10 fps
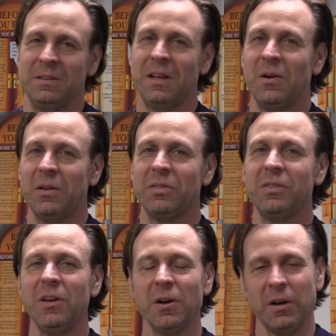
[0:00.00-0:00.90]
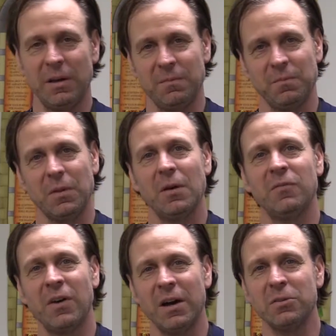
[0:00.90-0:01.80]
Now, in theory,
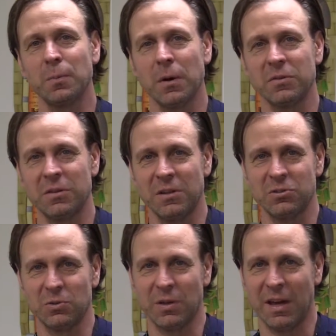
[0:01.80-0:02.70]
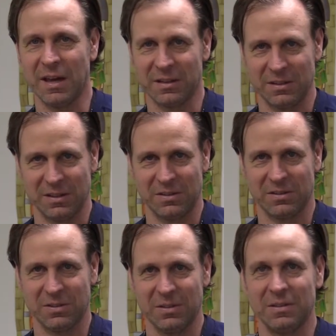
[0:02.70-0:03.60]
vice presidential
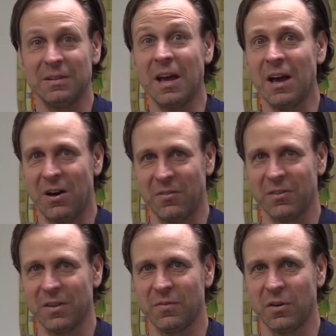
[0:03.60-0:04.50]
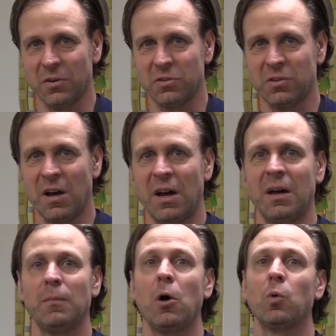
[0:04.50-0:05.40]
candidates now, for the first
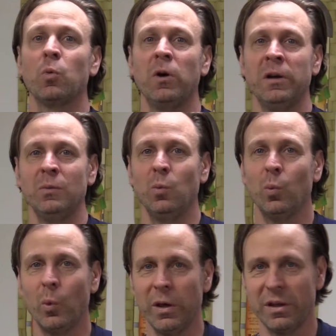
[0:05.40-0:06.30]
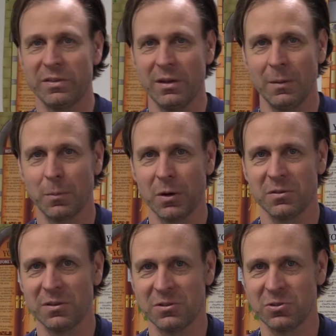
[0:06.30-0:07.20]
time, run with a
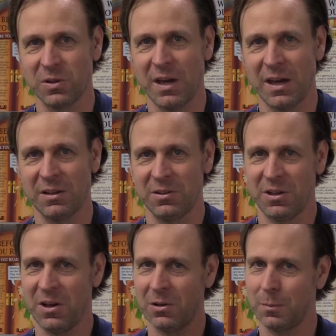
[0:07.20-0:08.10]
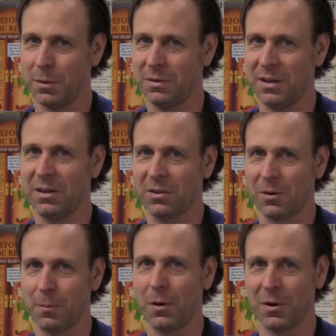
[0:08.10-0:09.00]
presidential candidate on a
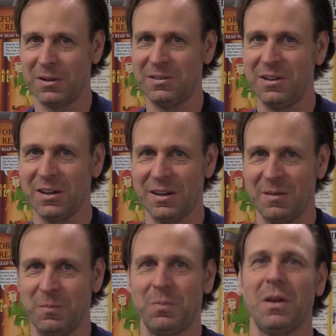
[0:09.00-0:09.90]
particular party ticket.